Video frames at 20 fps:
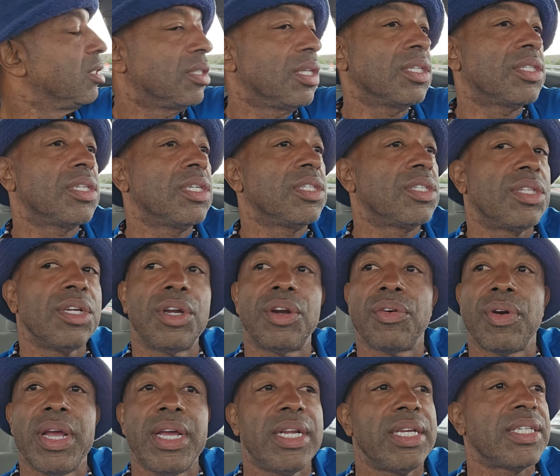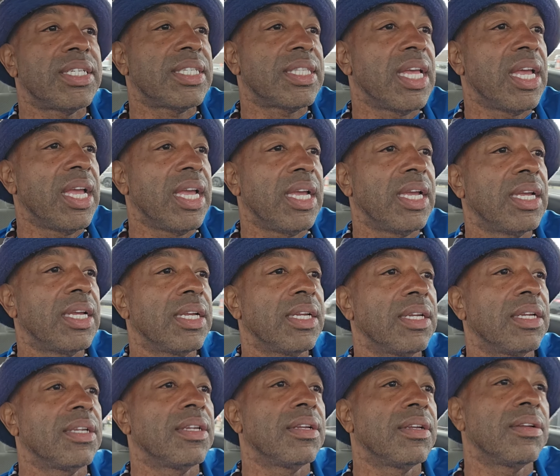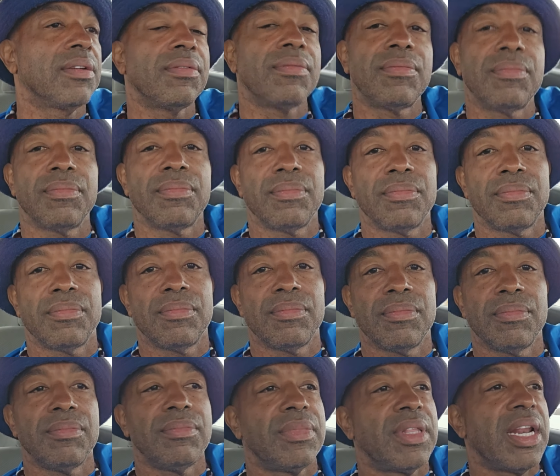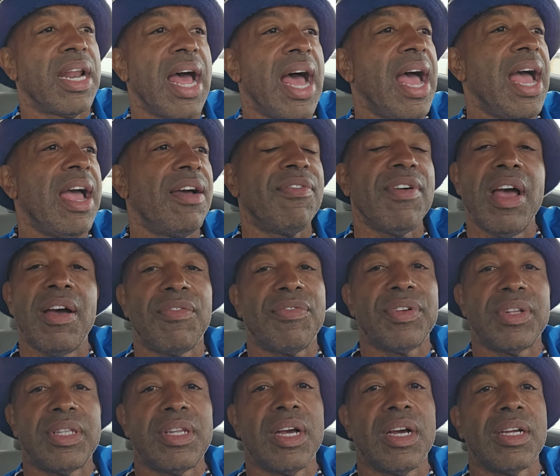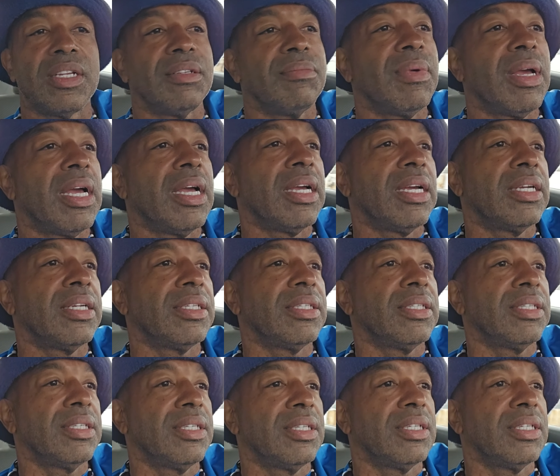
this is the greatest thing that I have ever done, man,